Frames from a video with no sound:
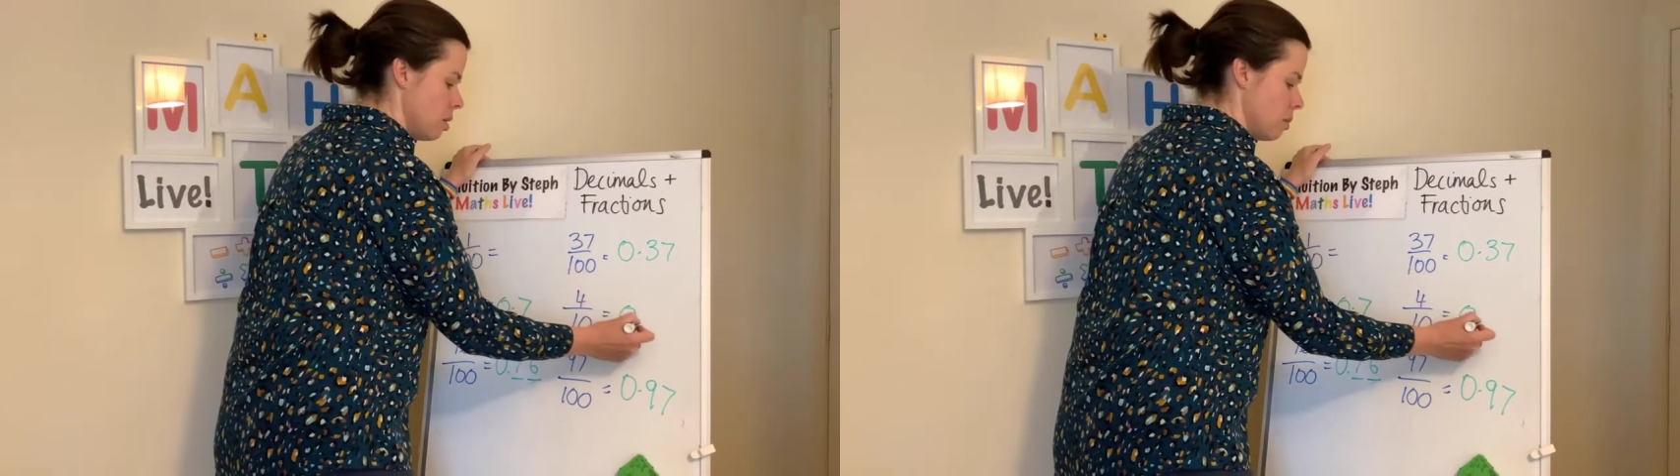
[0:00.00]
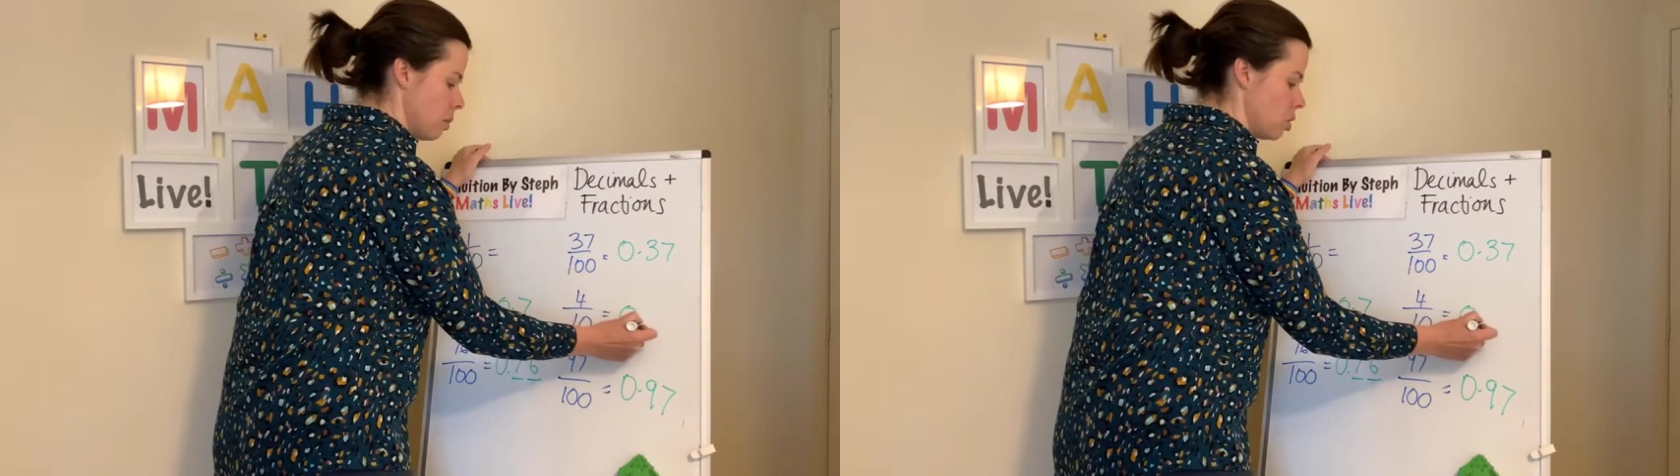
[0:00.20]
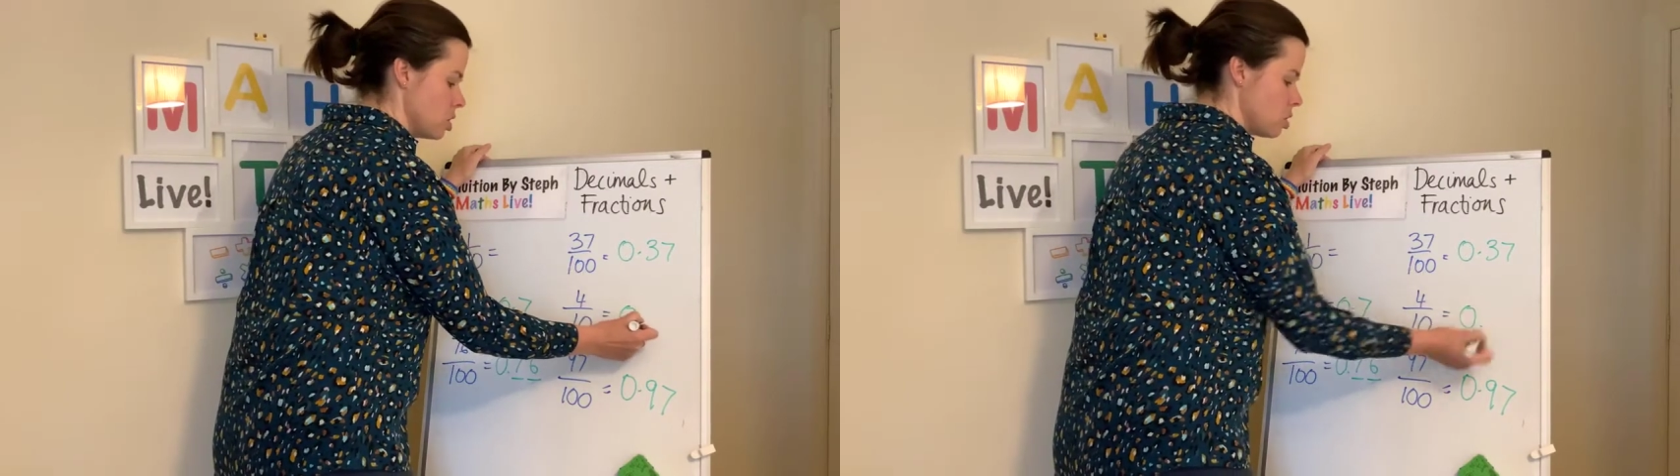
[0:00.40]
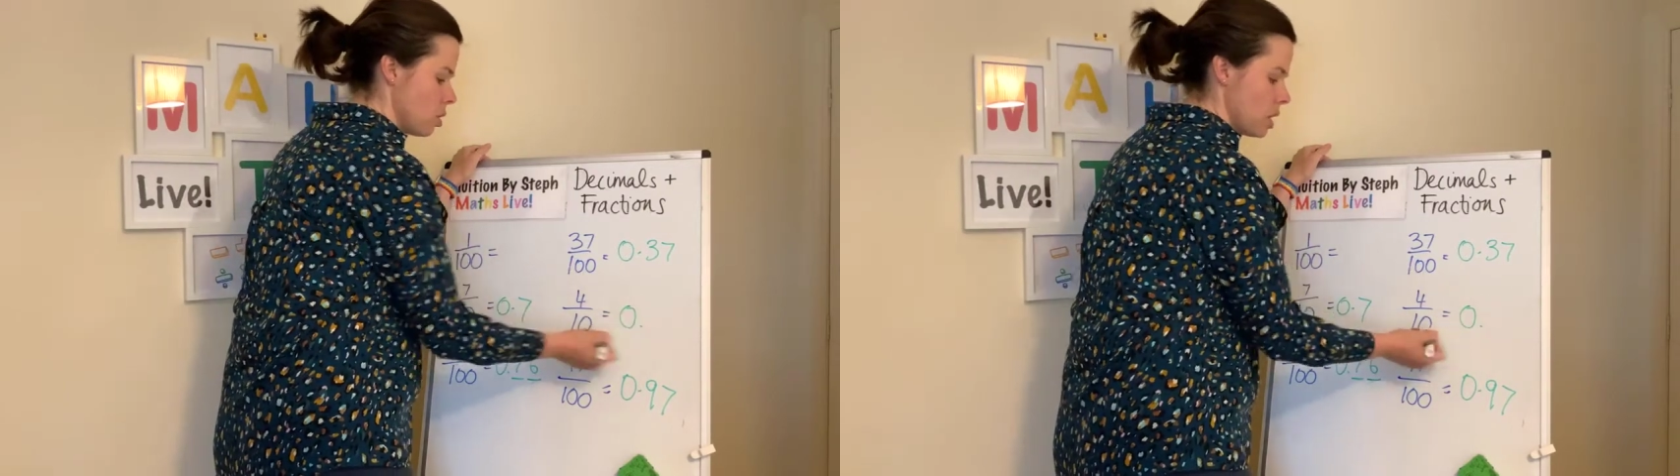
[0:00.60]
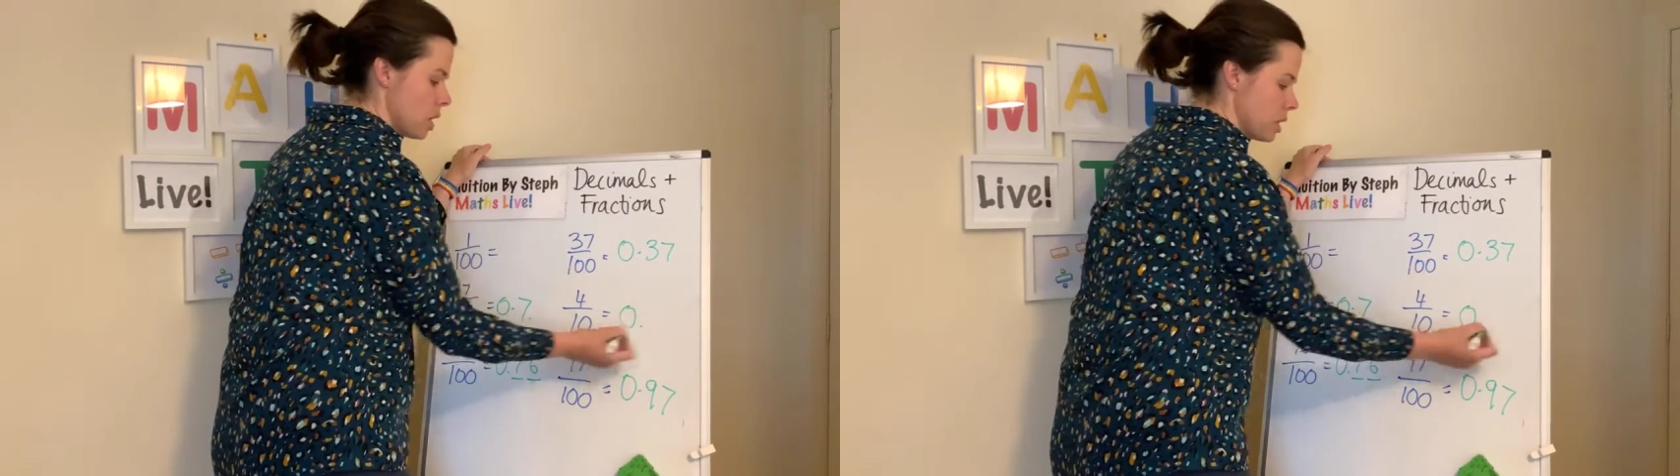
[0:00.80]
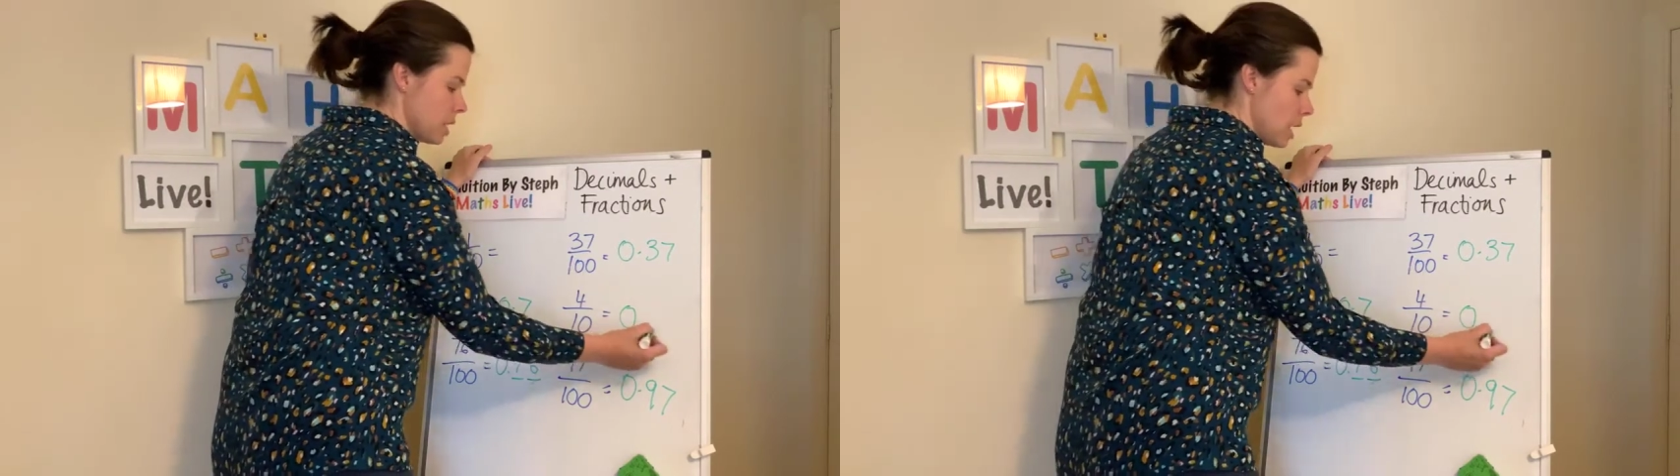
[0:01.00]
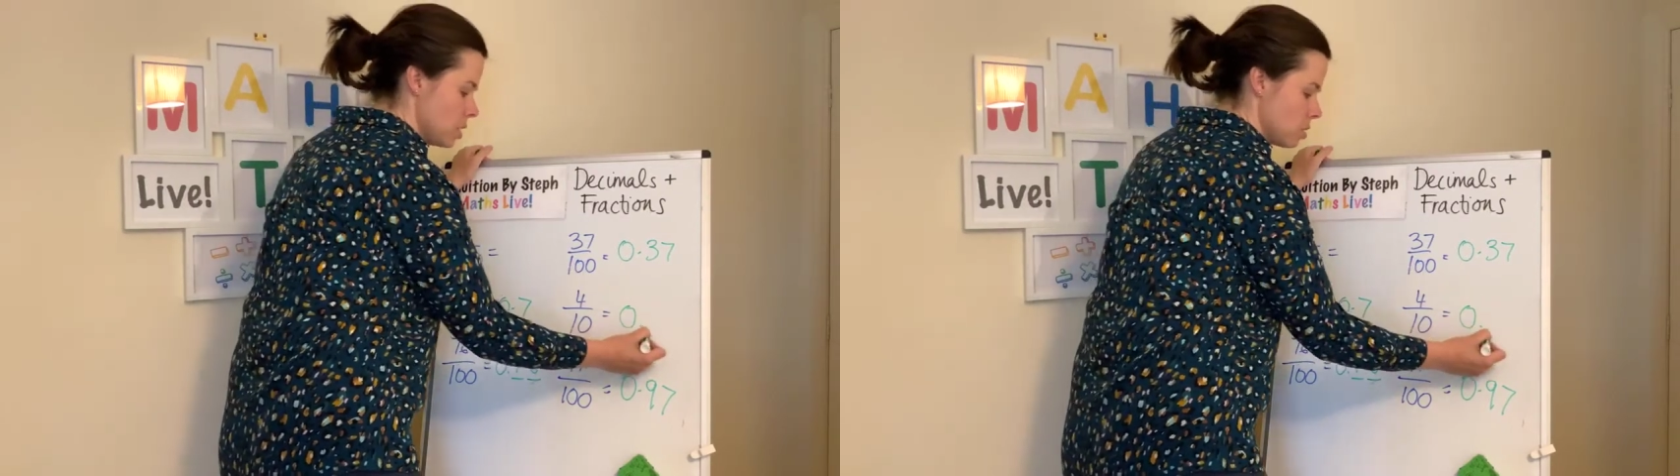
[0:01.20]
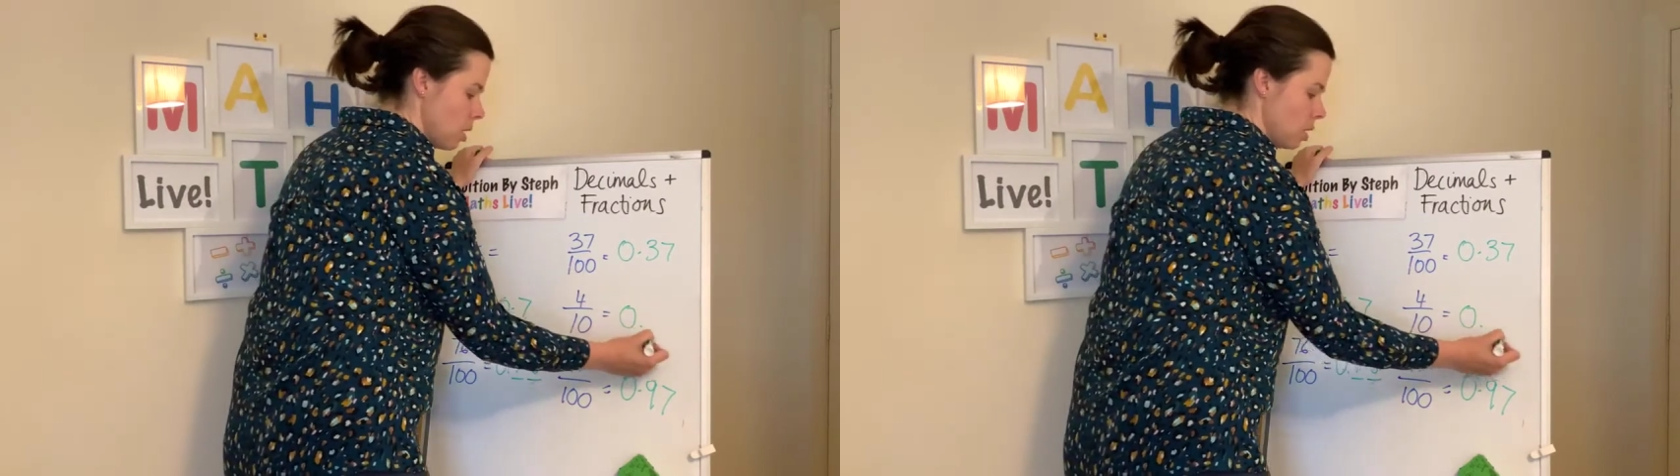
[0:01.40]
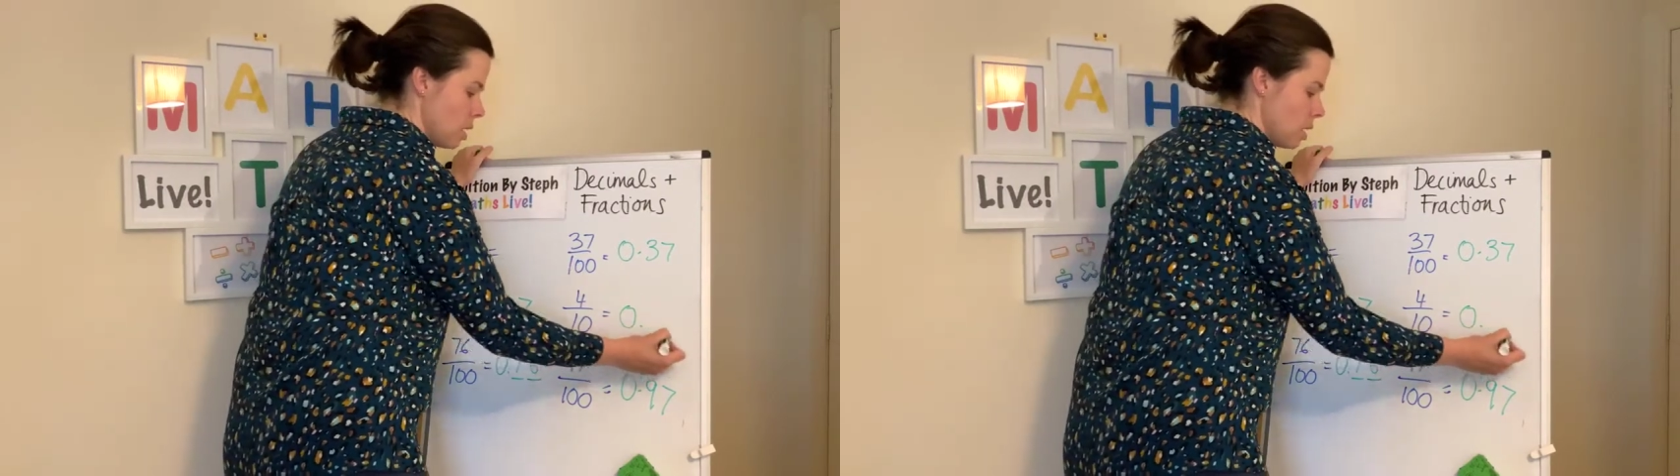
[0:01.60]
Because it's only in the tenths column,